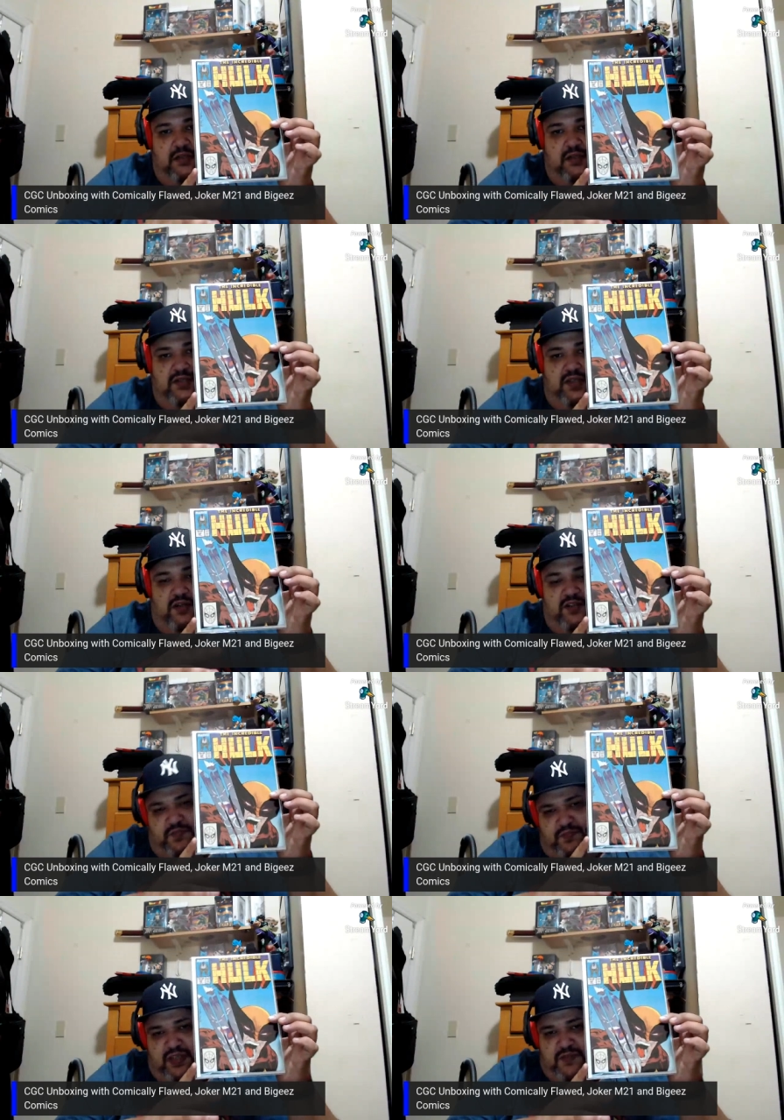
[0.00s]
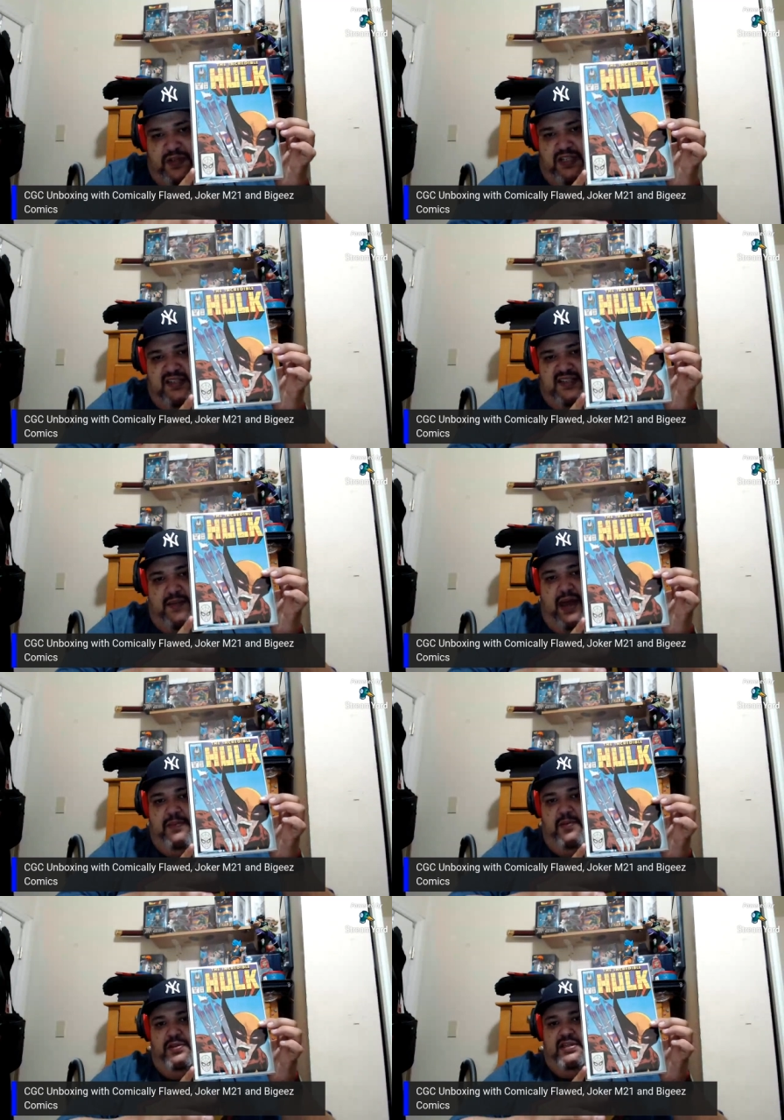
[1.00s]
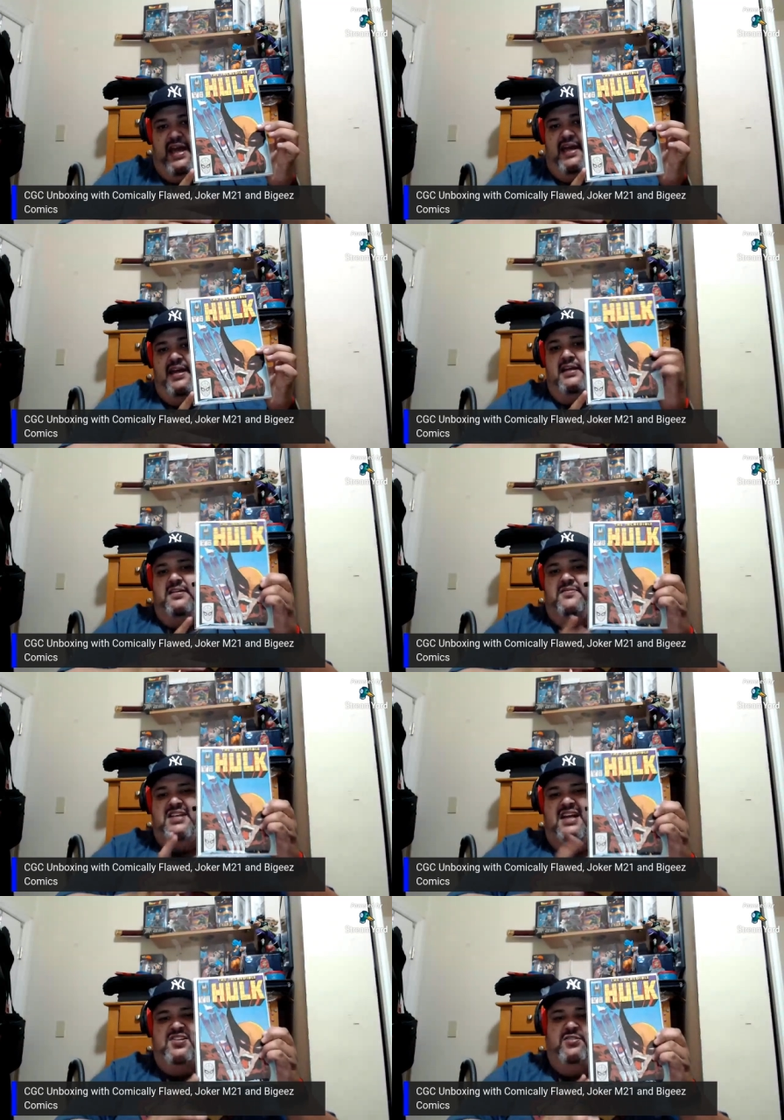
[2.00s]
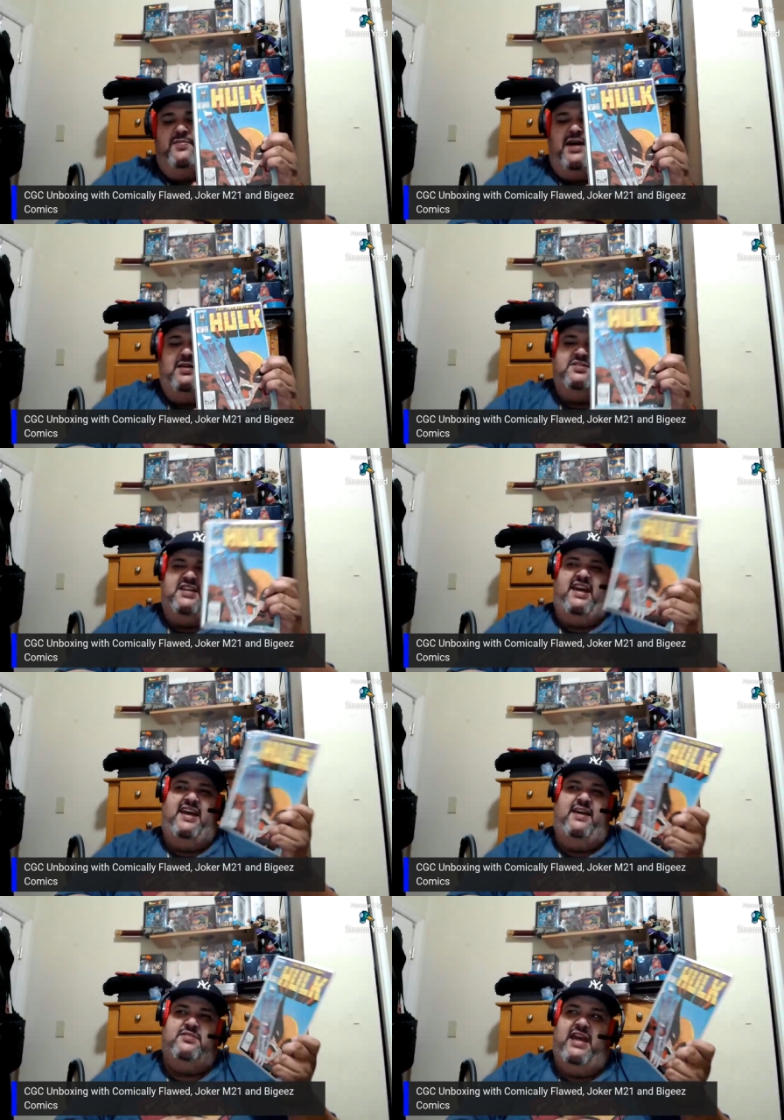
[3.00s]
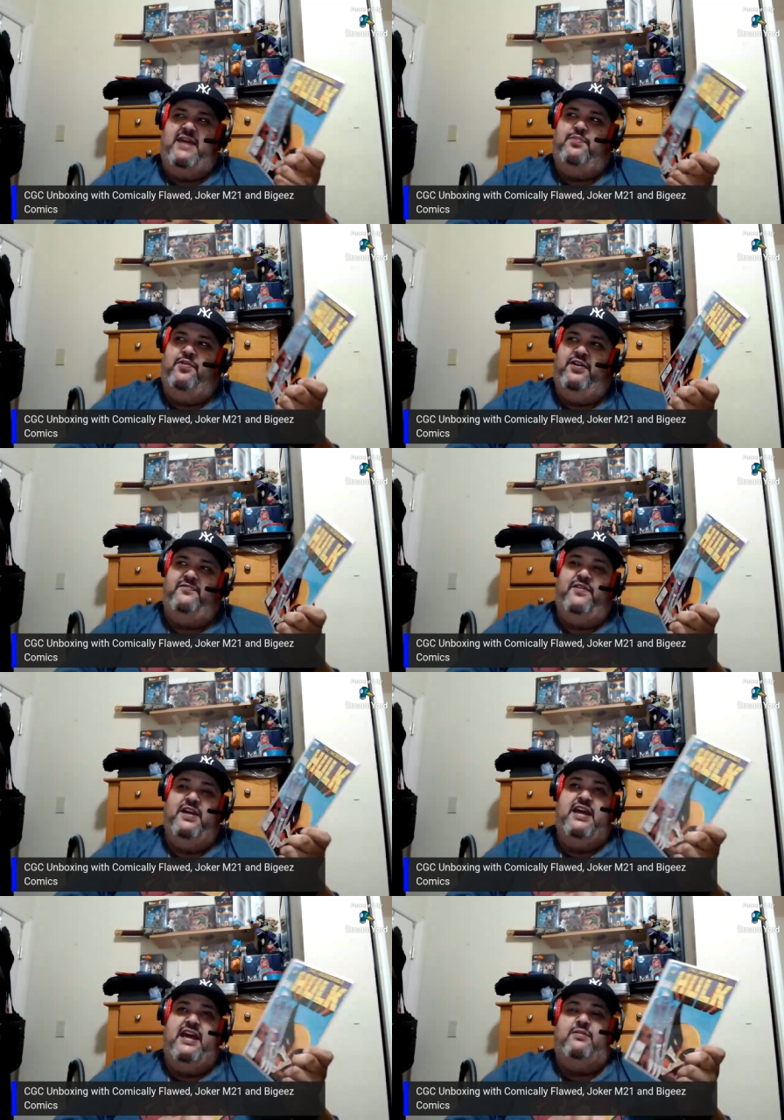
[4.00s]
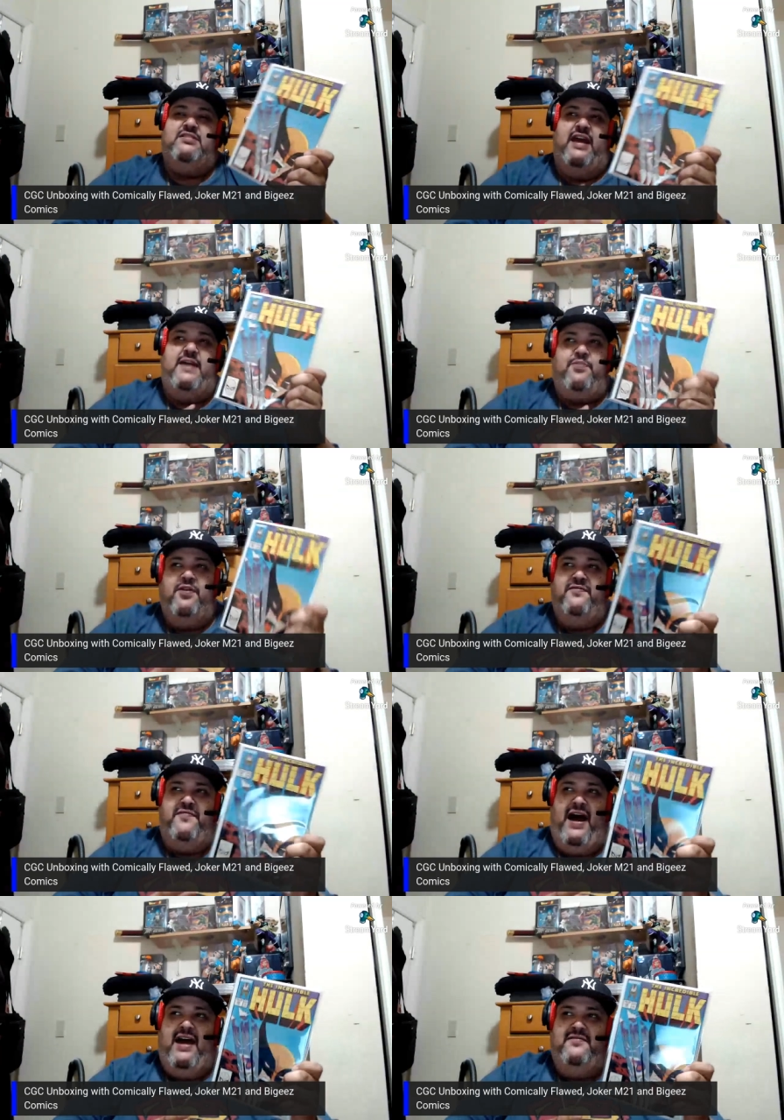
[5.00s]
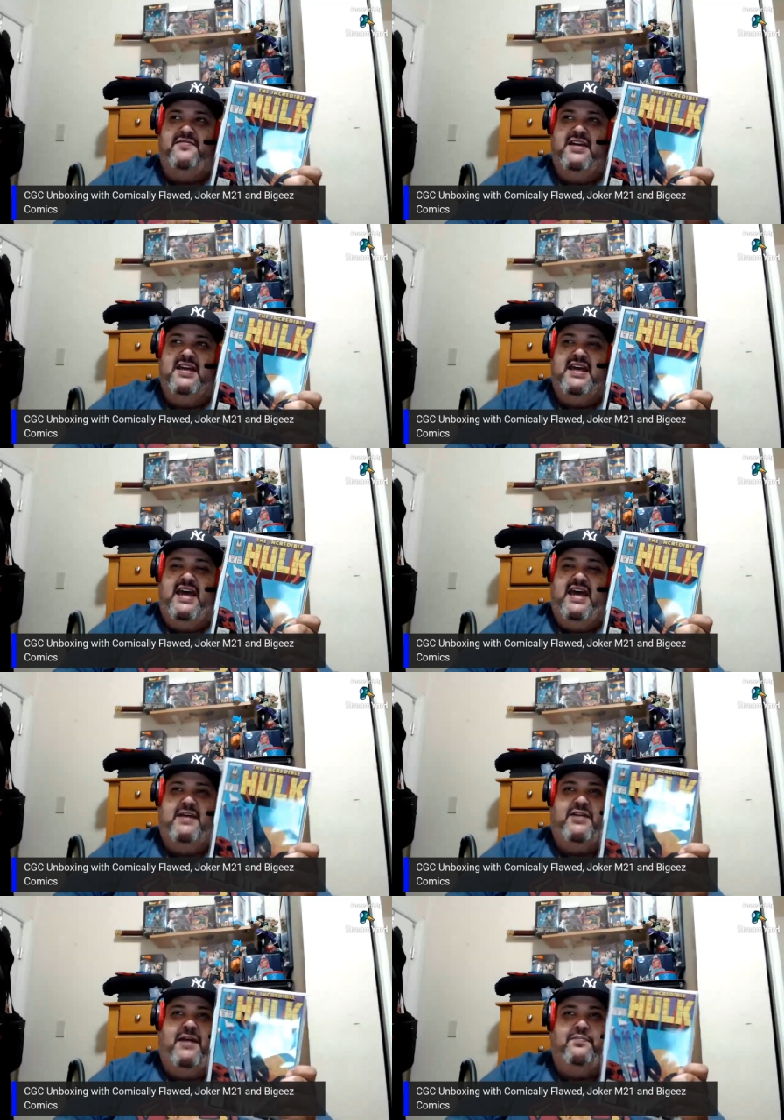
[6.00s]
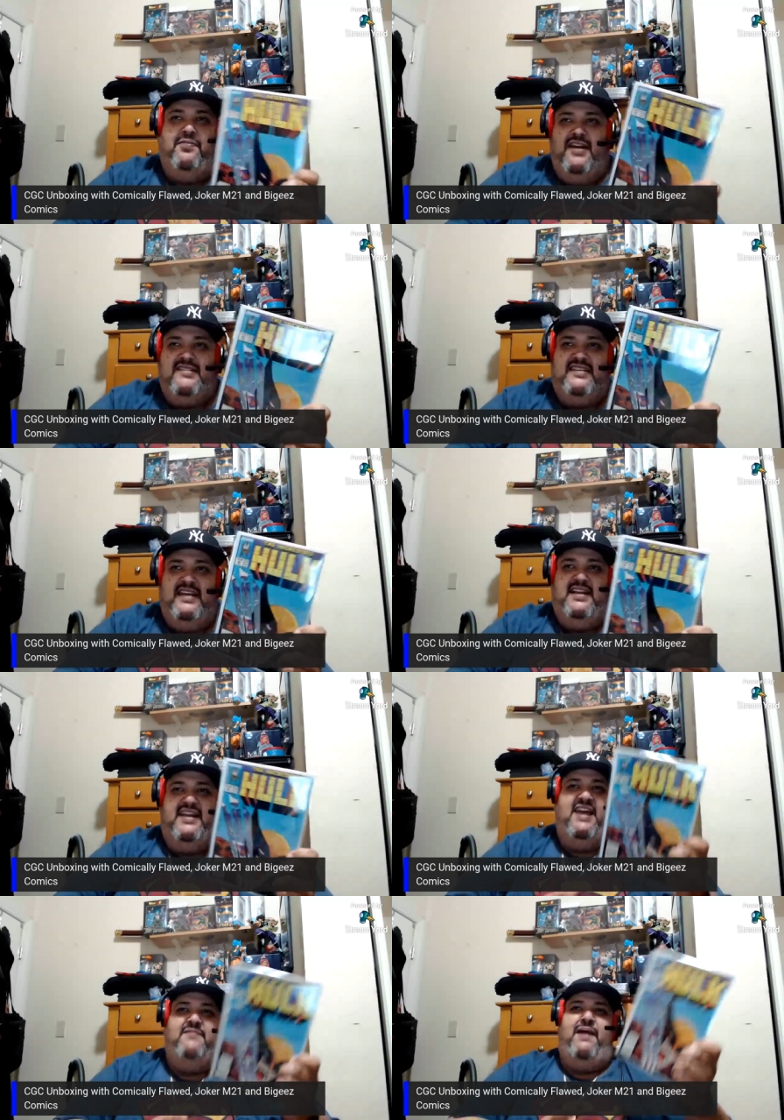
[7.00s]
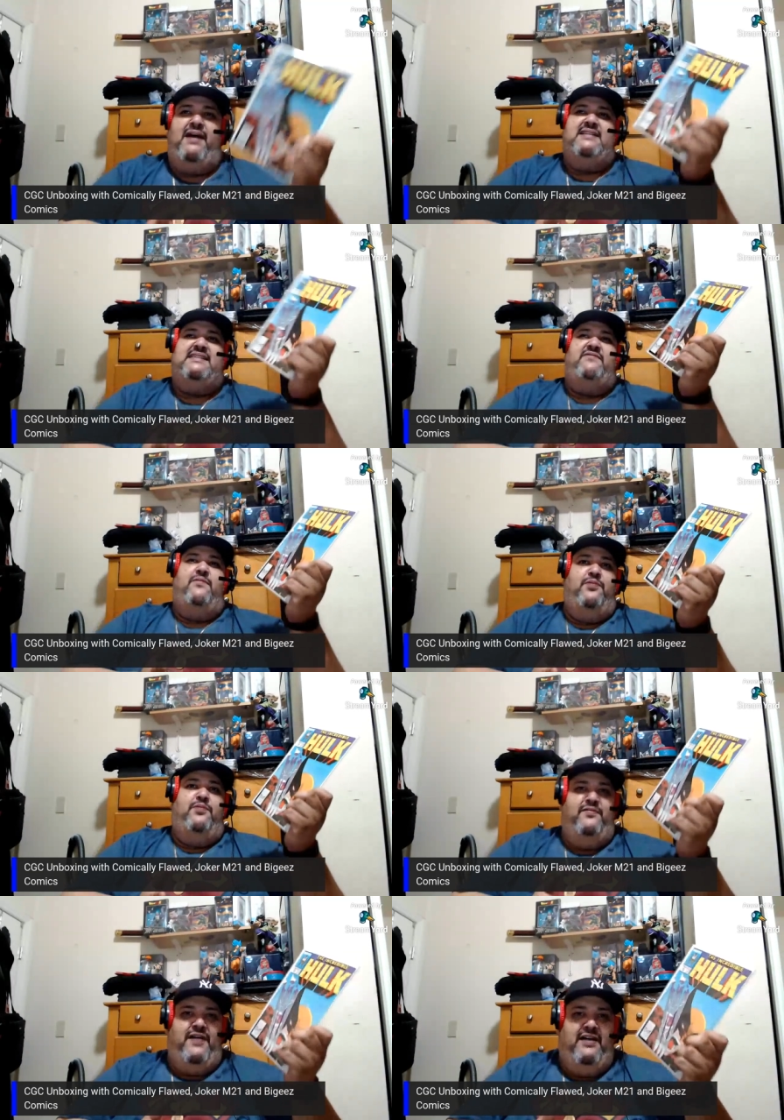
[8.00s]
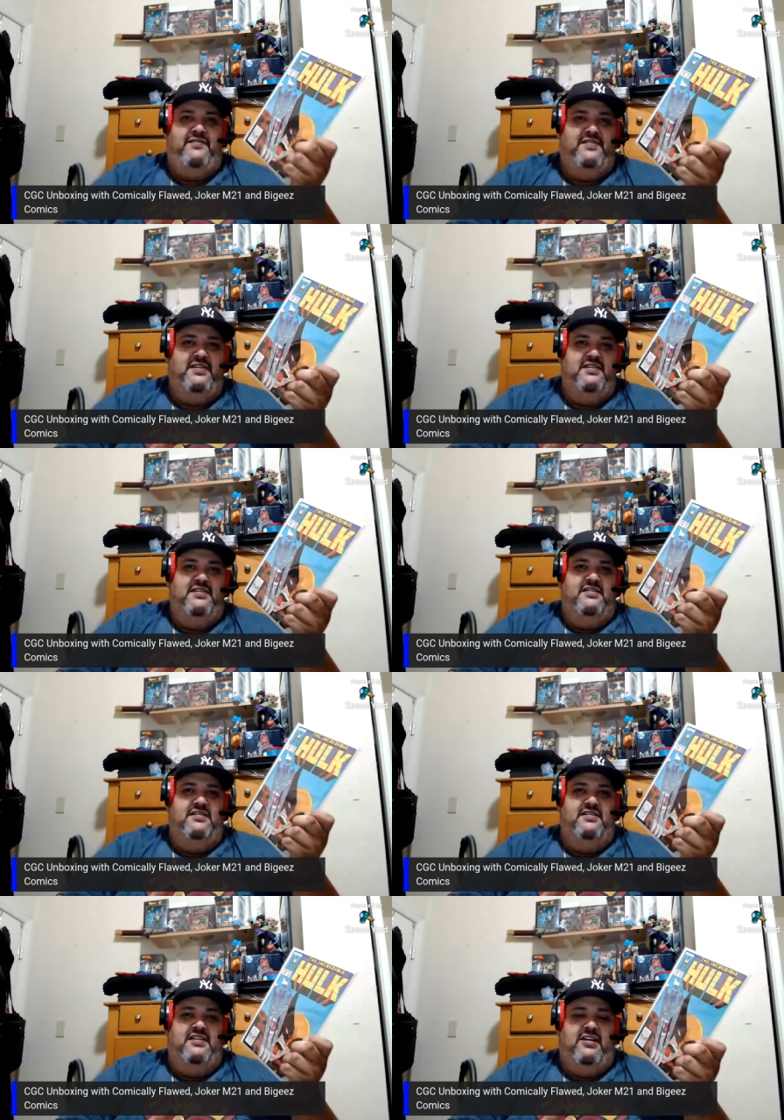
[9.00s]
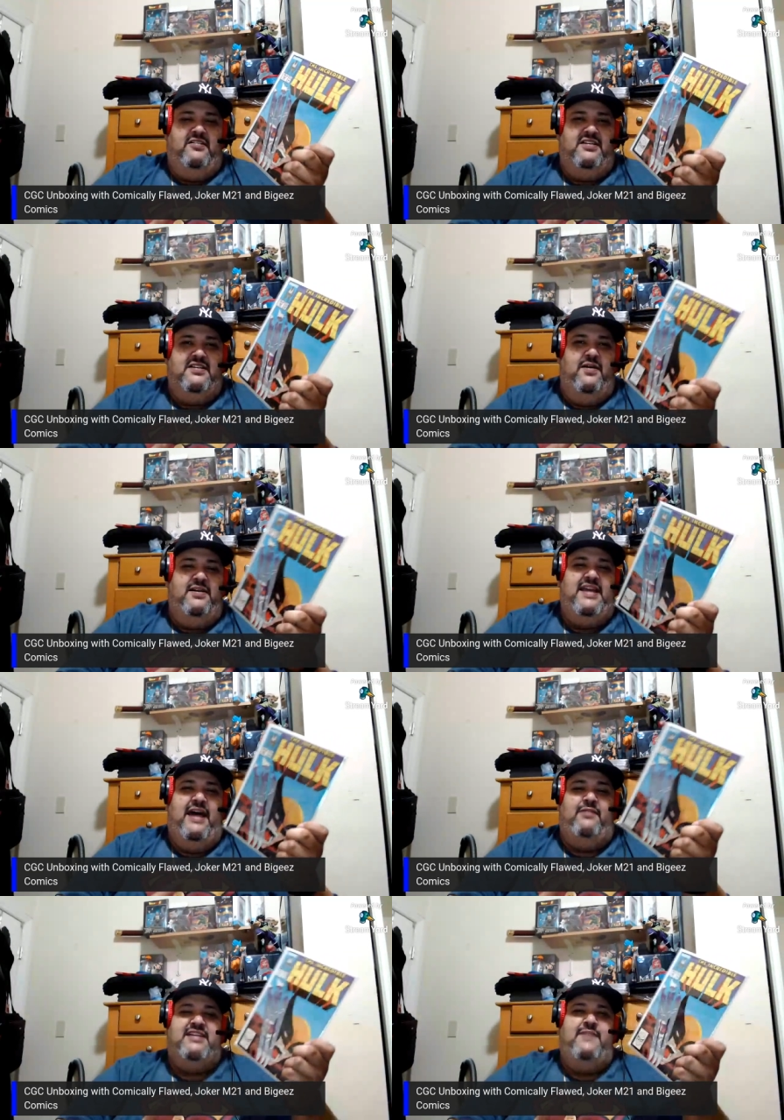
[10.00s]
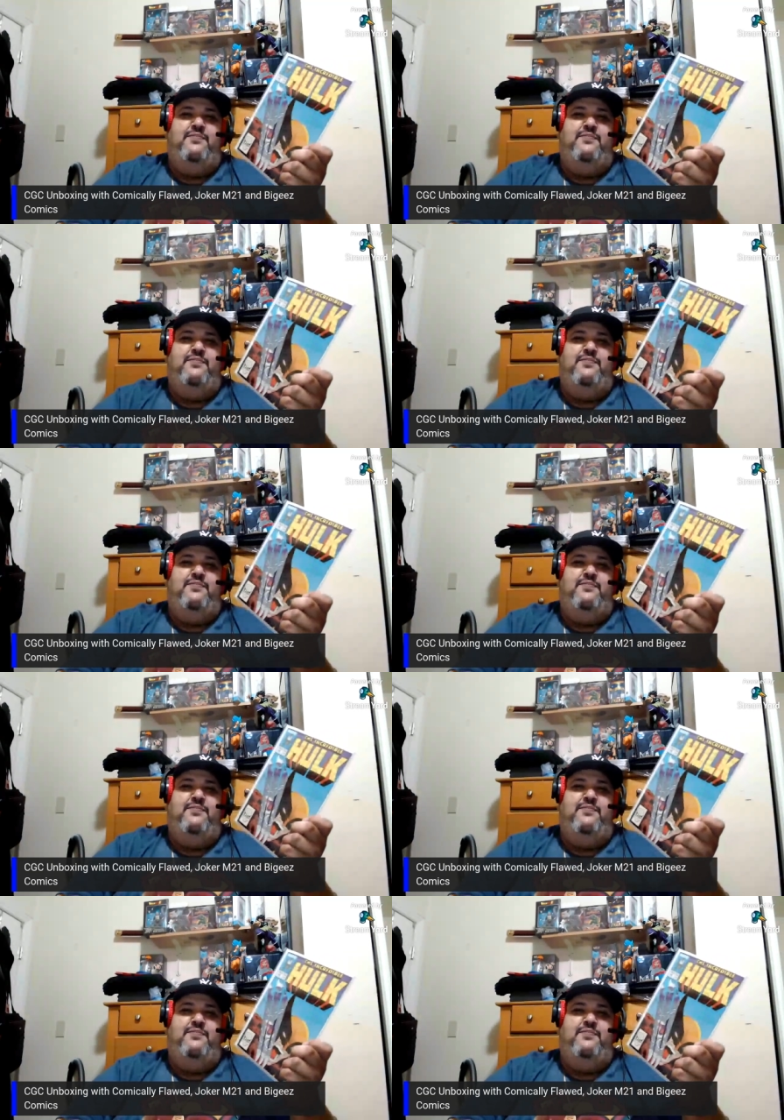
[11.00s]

so it's just pretty decent. I'm happy with that. The reason I sold mine, it was a it was an eight point, it was an eight point five, and then when I pressed it, it came back a seven point five. You know, uh, yeah, it was an eight